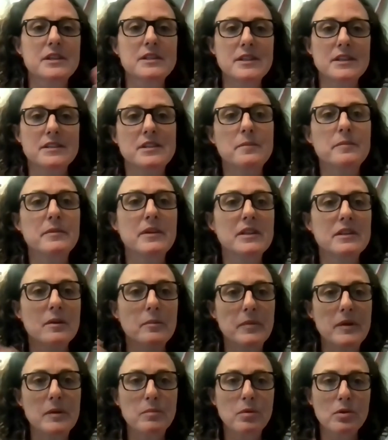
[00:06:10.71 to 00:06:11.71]
because that's something
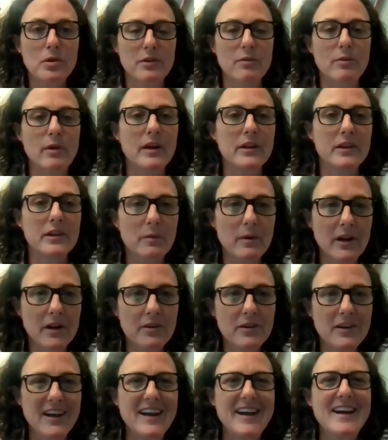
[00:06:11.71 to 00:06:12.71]
that people can rally
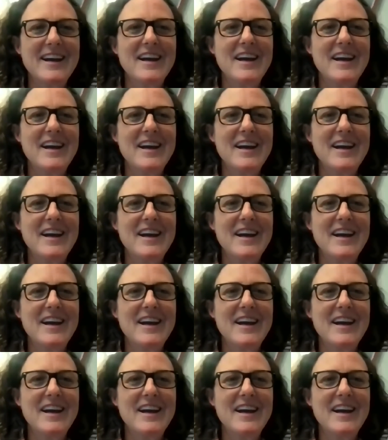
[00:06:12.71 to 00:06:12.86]
around.